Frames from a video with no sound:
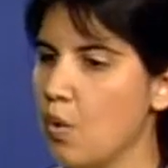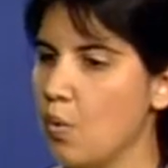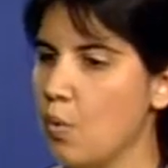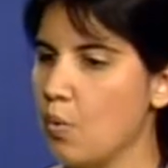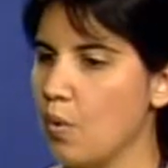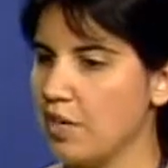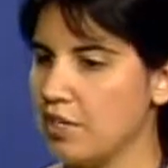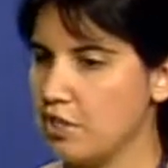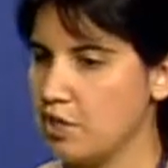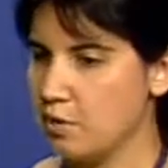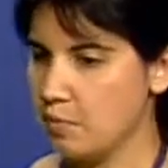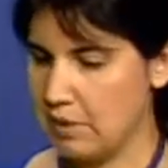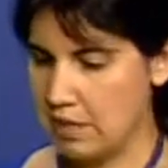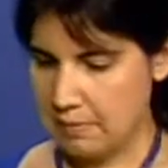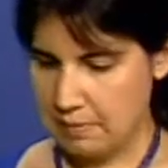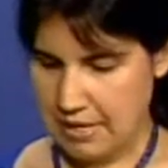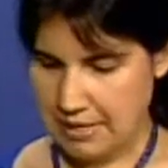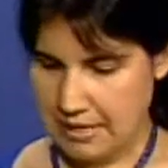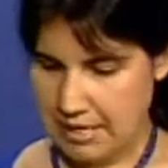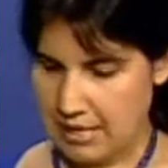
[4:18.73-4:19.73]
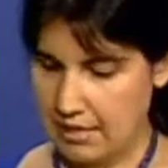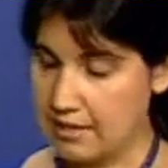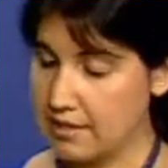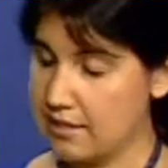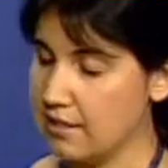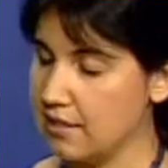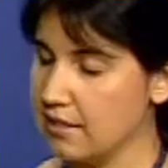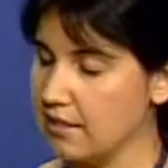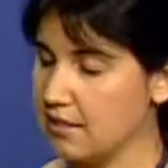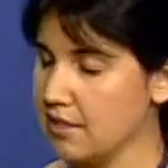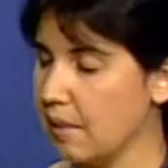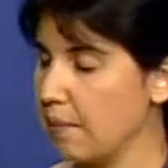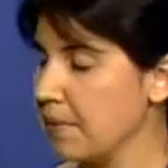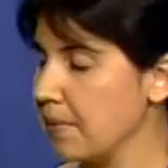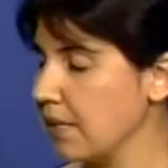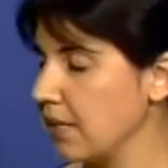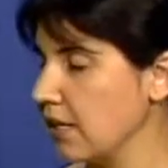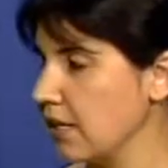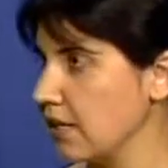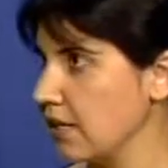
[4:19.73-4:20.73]
what do you mean by that? Is it
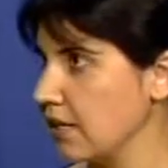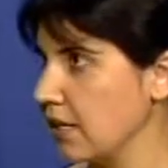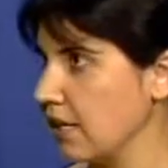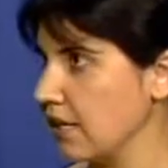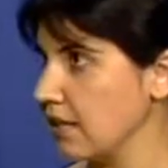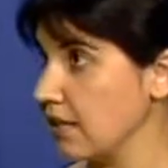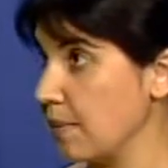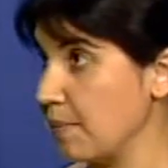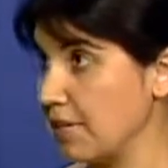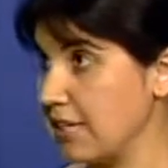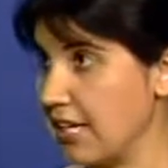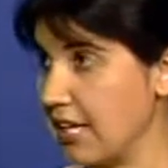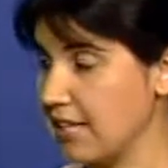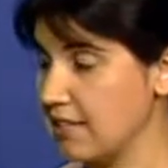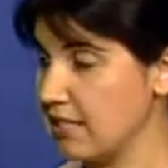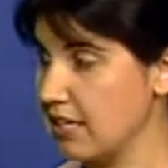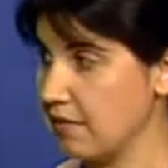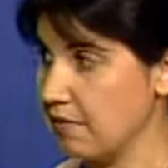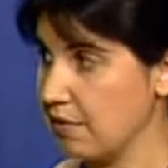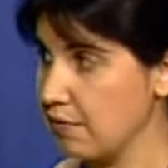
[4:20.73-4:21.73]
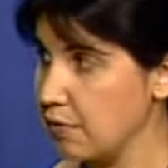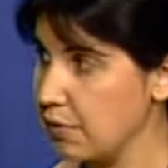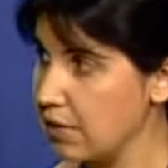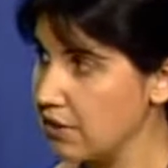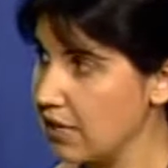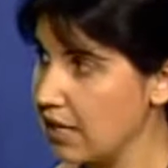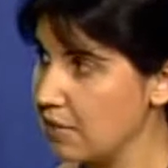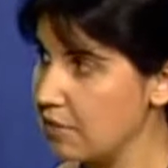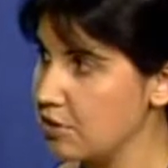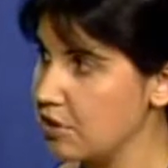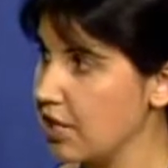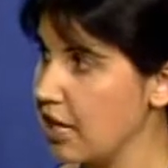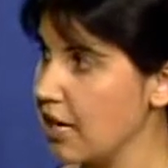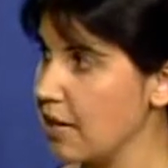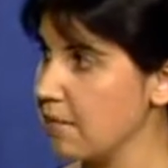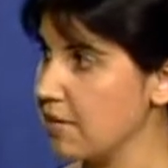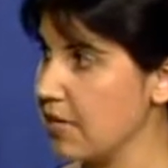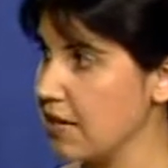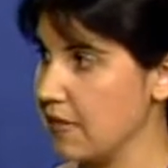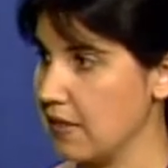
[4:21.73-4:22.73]
something that somebody has to have a full time
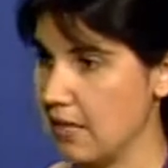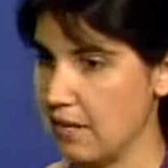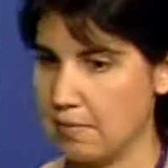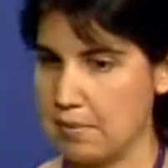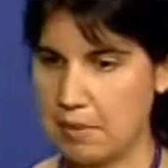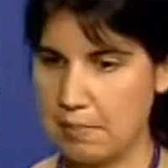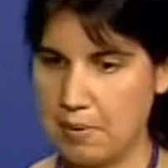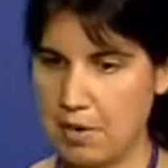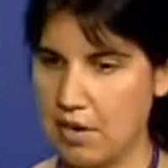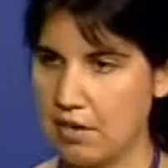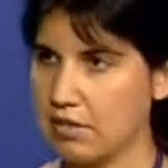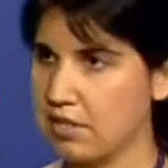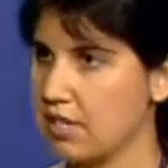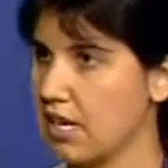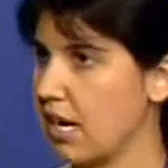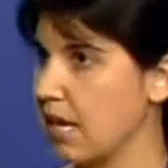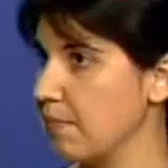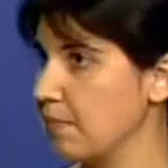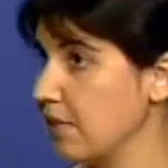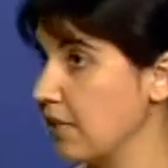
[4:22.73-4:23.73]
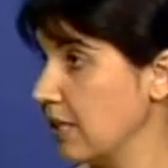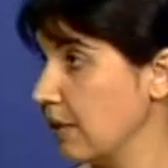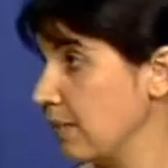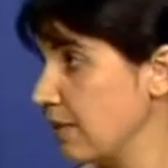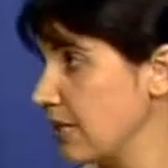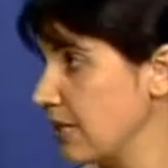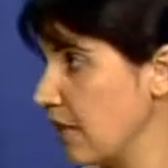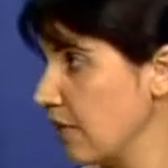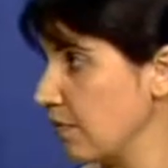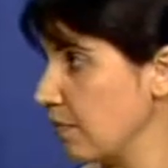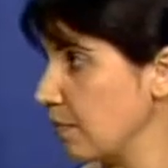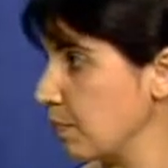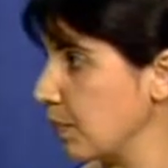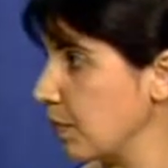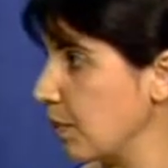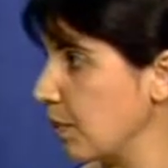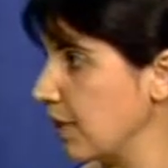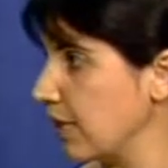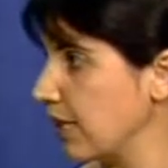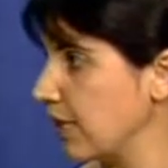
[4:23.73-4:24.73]
job? Can they be part time? Can they be self
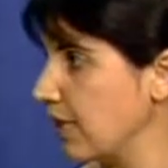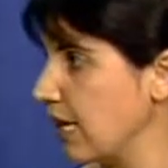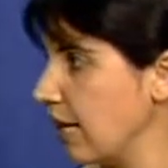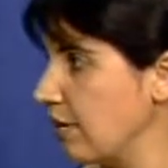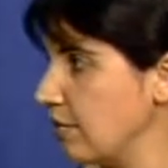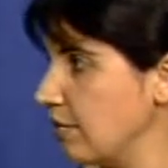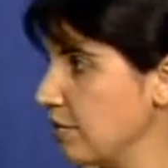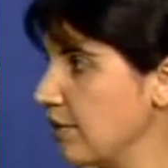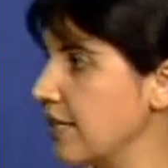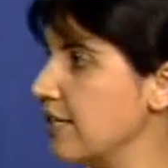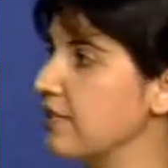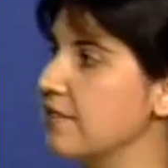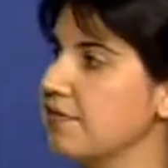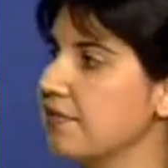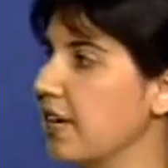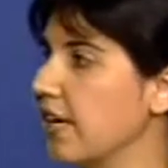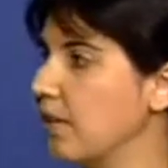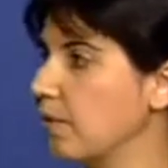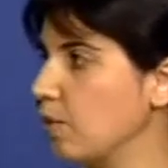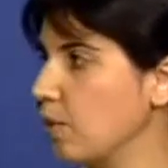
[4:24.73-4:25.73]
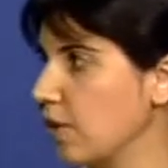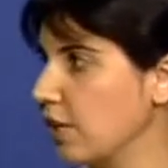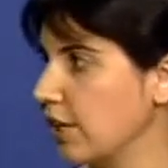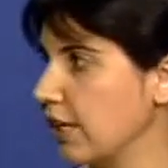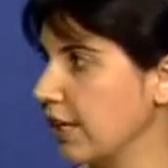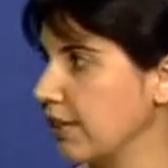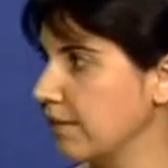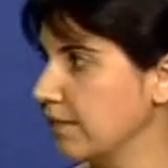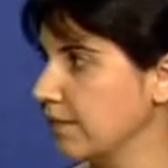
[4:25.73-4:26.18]
employed? How do you guys define working?